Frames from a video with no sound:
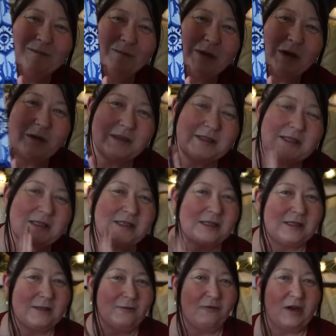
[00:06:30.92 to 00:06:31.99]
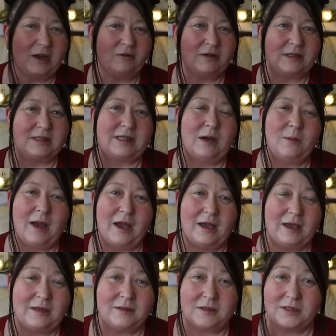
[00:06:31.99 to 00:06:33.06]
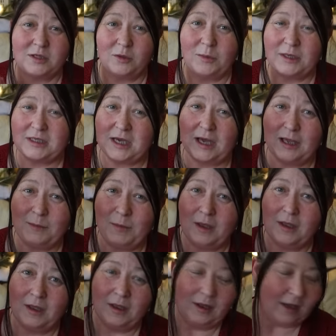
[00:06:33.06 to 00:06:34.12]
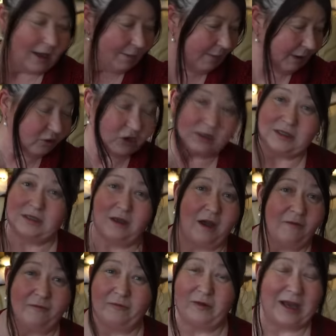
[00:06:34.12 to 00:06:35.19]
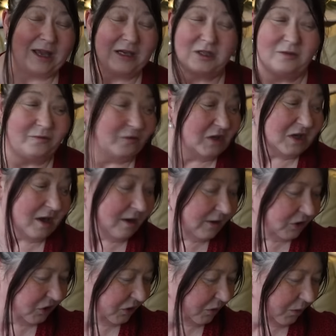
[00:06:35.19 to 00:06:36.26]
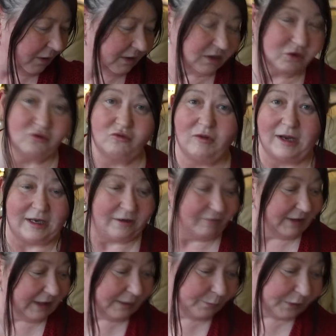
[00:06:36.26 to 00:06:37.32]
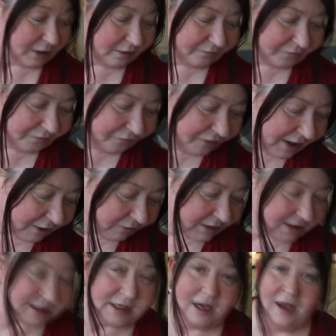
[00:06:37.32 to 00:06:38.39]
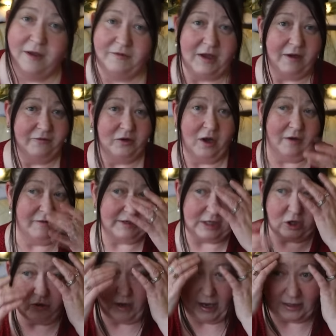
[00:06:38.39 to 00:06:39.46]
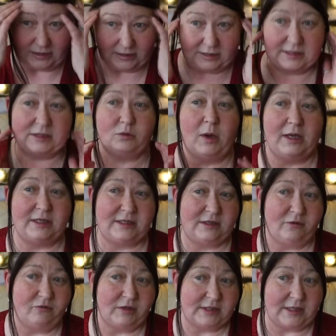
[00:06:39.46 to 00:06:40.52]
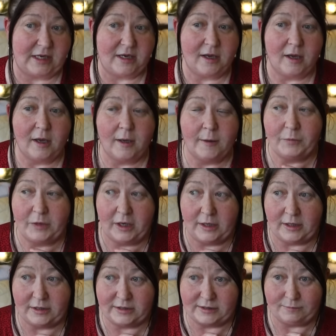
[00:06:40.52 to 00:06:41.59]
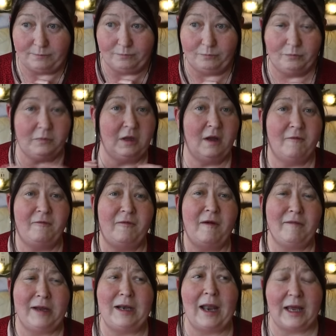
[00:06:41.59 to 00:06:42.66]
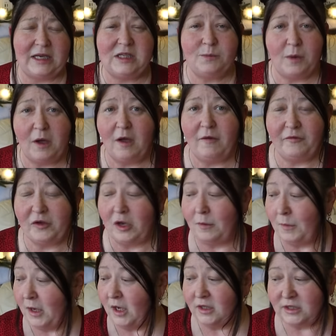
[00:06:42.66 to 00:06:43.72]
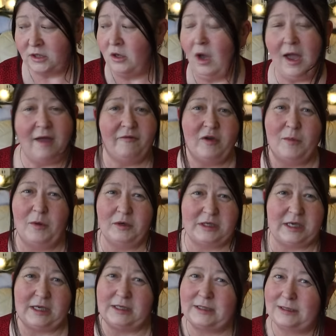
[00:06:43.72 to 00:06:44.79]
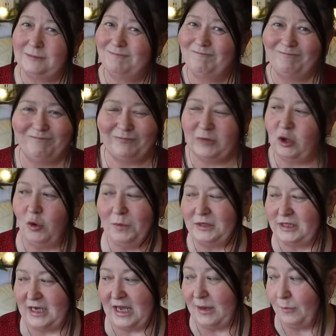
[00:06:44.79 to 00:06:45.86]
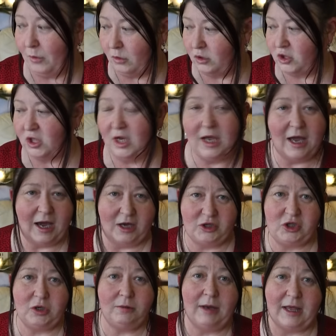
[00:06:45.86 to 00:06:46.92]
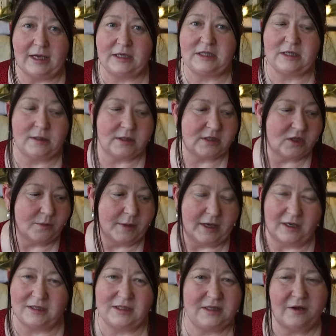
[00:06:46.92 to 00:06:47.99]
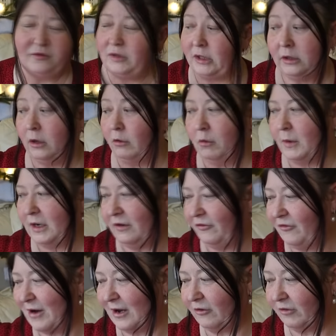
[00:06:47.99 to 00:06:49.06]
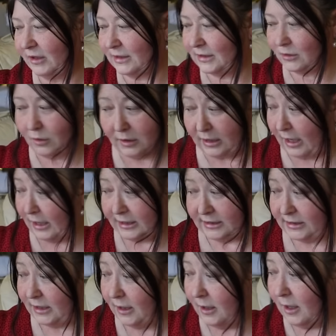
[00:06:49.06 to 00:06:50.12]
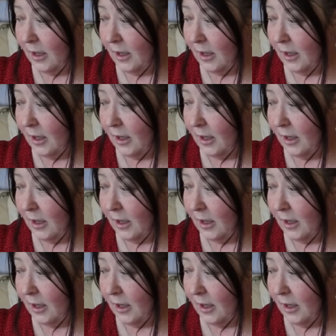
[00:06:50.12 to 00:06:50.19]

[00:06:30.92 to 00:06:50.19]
because this is the fragrance I wear in the summertime. I've liked it for years, you know. It's a really beautiful fragrance. If you haven't already tried it, it's quite citrusy, and it's a very light perfume. It's not everybody's cup of tea, but I do like it in the summer. It's definitely not a winter fragrance though, guys.